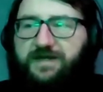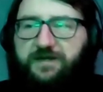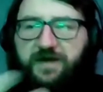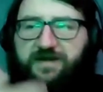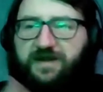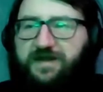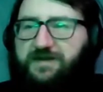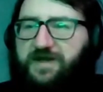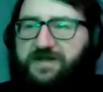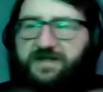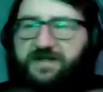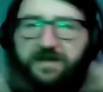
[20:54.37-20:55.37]
as
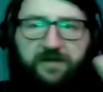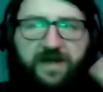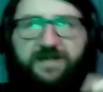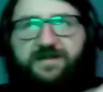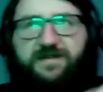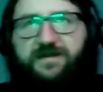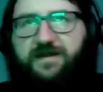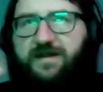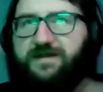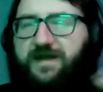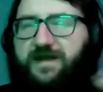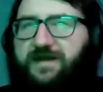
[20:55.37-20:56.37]
much as it might
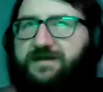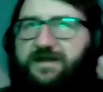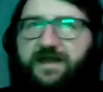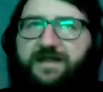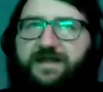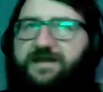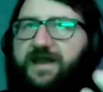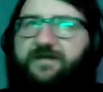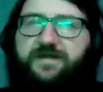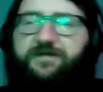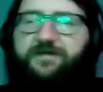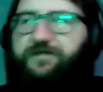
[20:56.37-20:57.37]
and it's kind
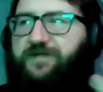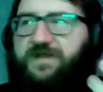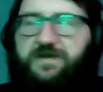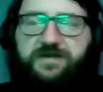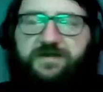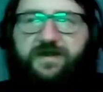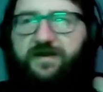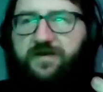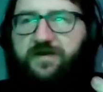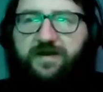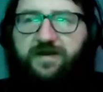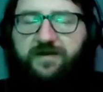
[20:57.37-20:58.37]
of a two-sided
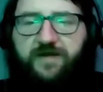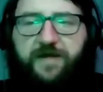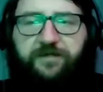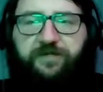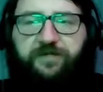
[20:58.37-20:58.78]
coin here, right?